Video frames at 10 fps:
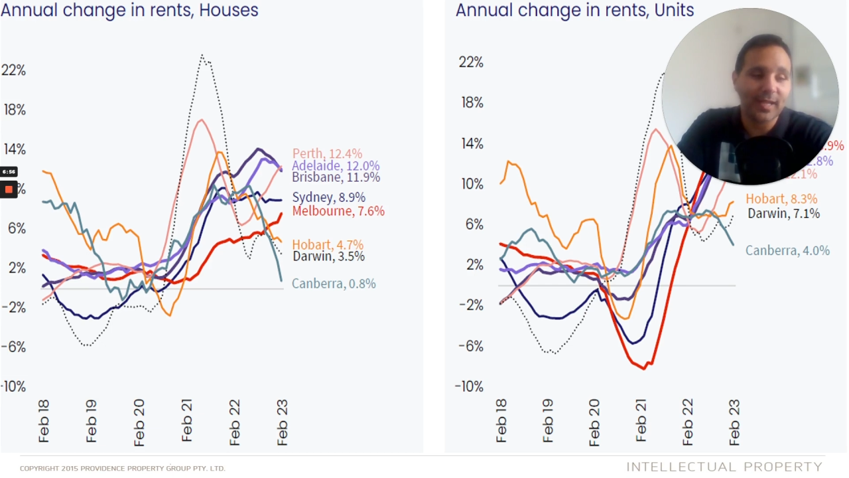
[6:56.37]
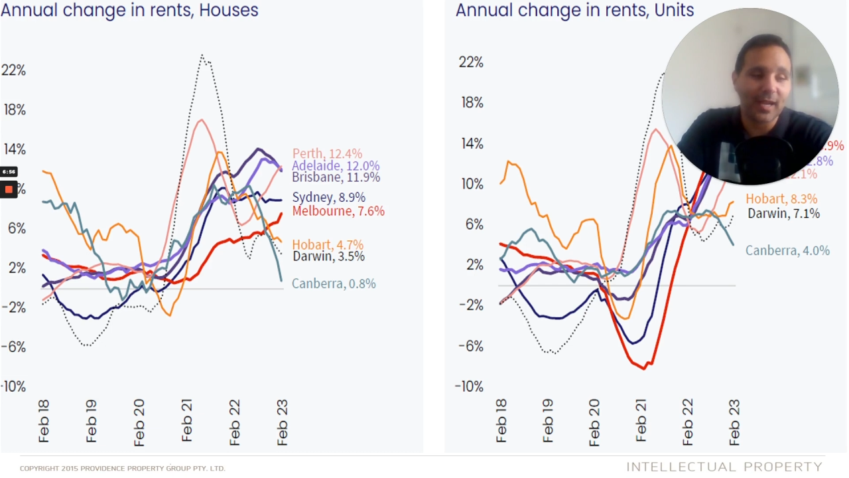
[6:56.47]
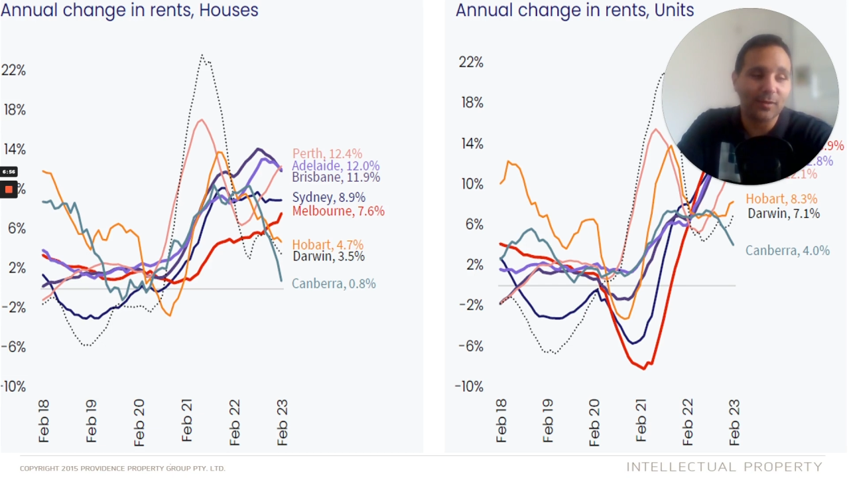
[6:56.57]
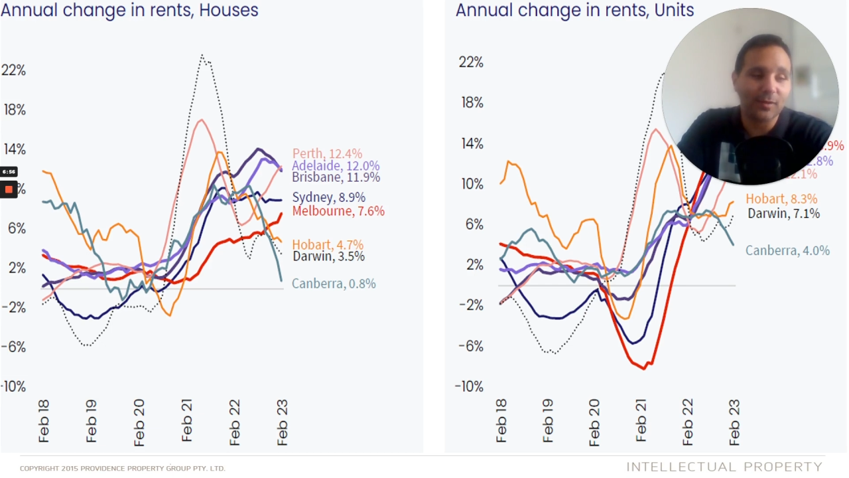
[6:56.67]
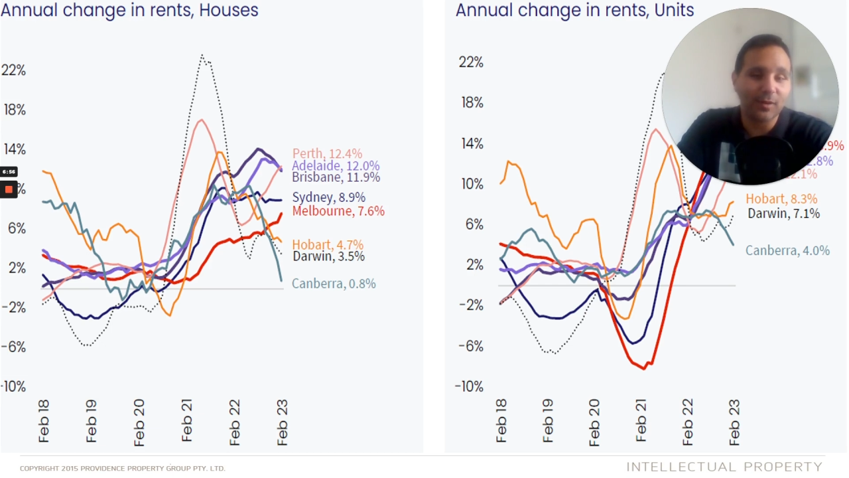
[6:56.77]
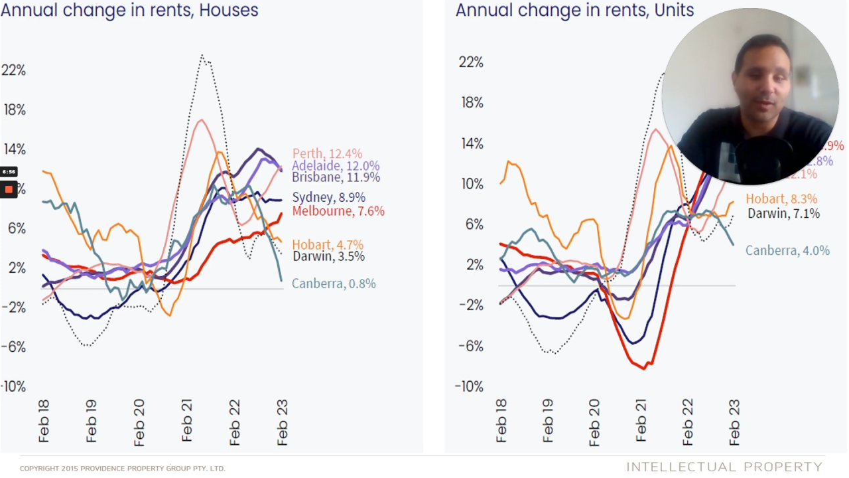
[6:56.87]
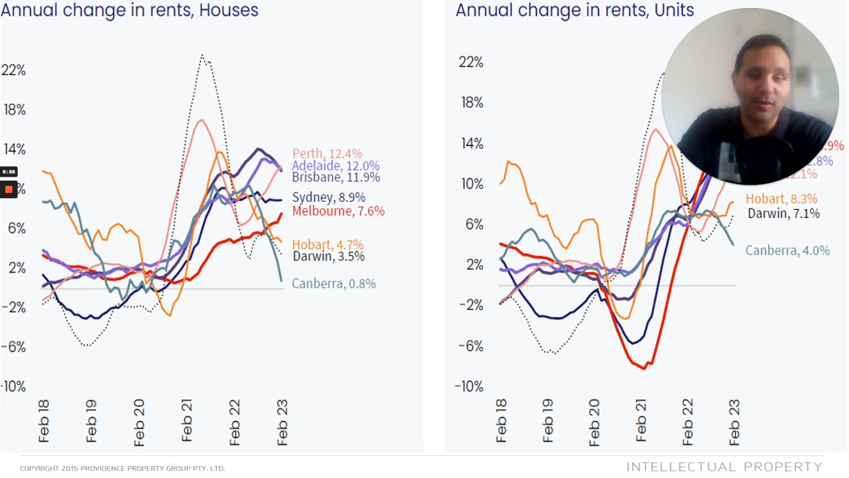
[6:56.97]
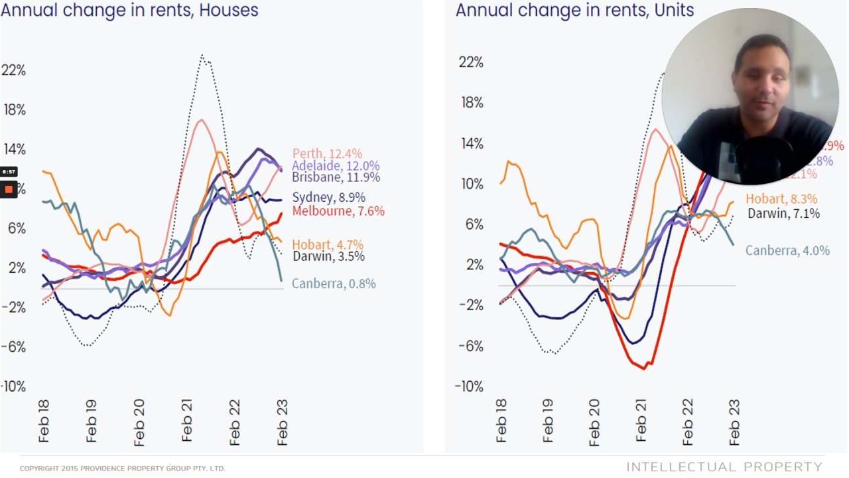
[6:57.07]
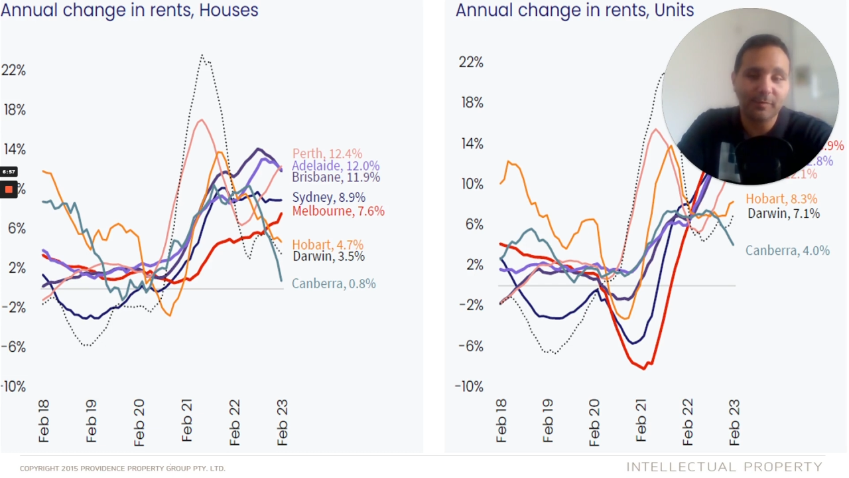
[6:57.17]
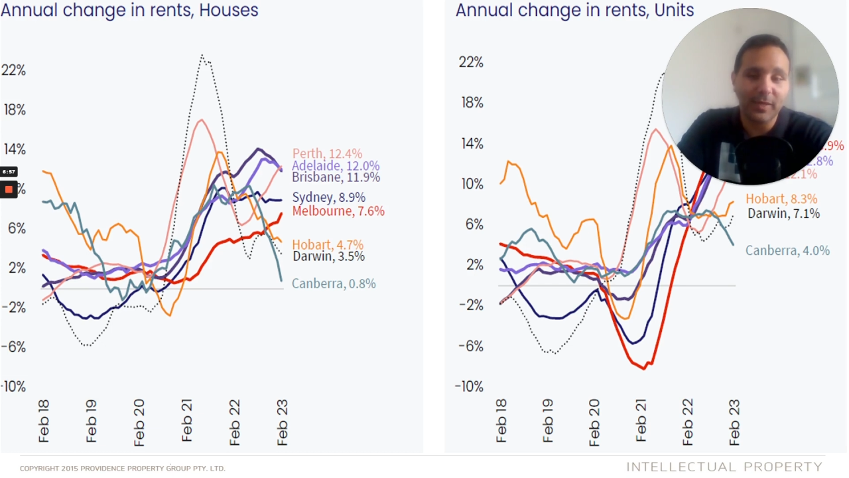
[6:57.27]
tower
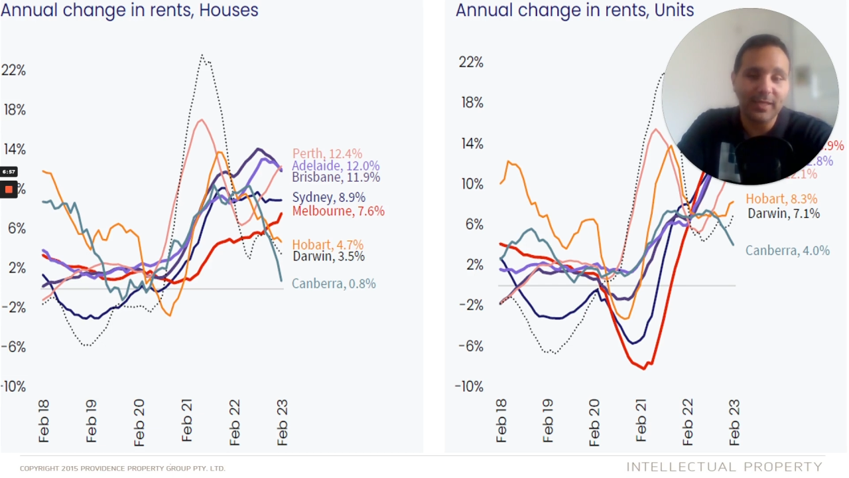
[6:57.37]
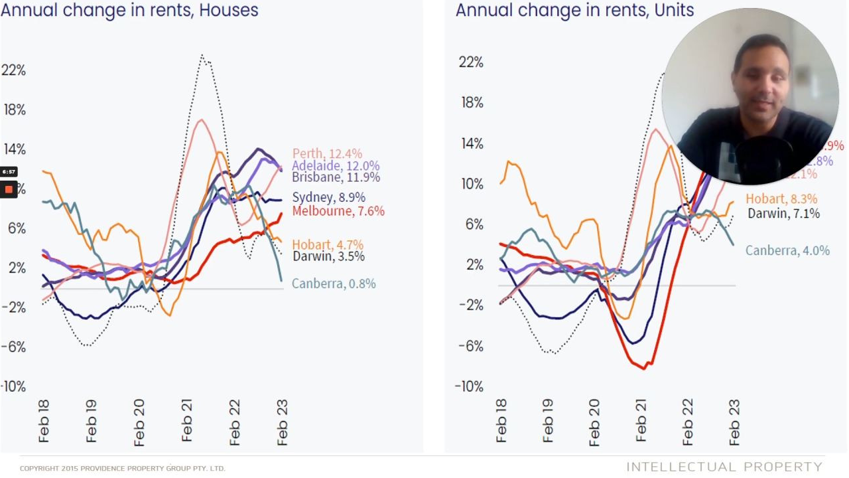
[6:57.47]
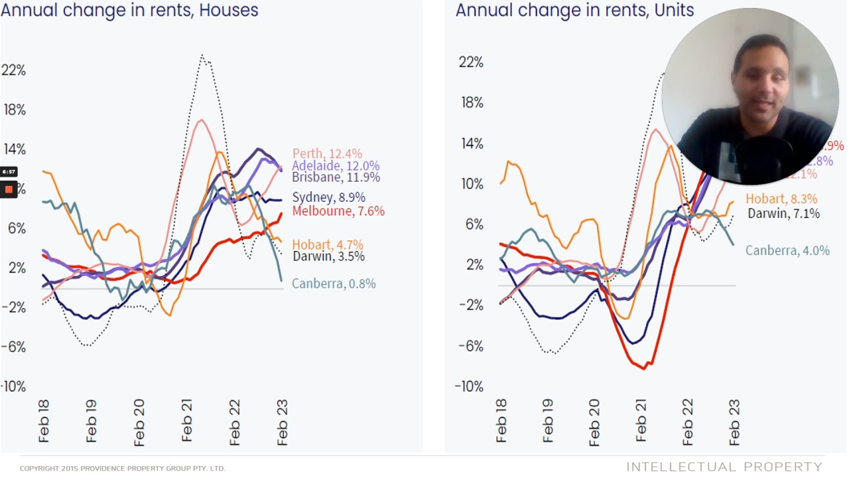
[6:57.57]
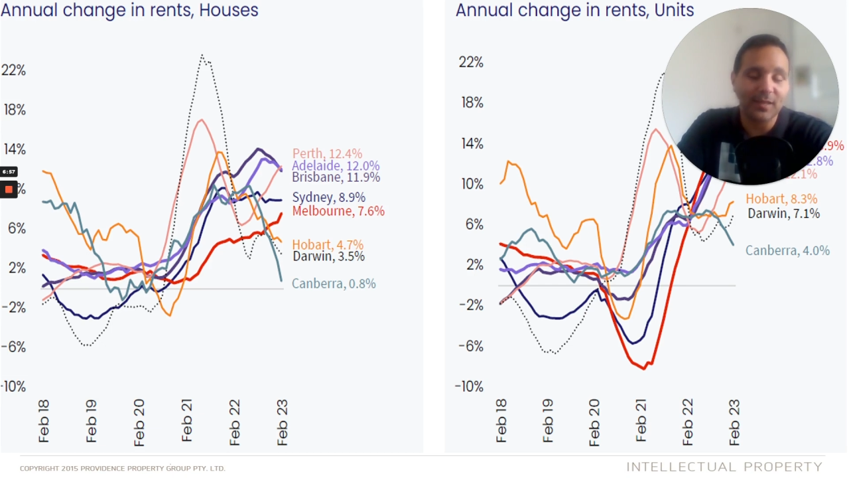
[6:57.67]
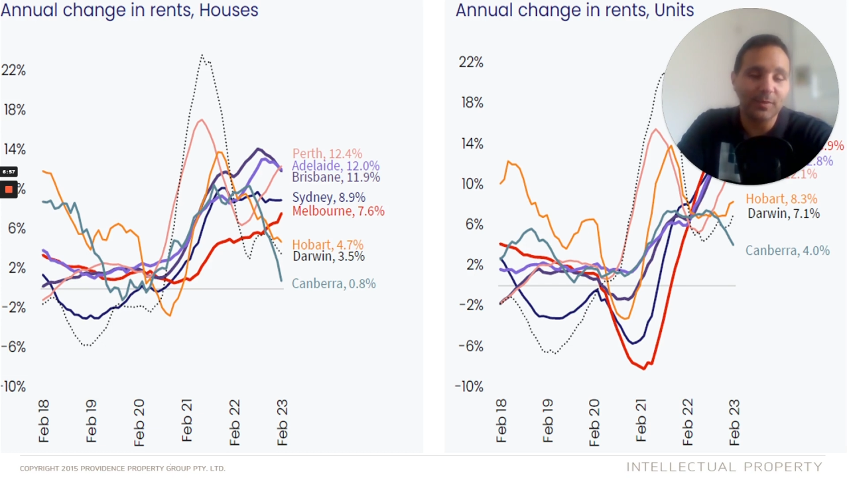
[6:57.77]
of Pisa,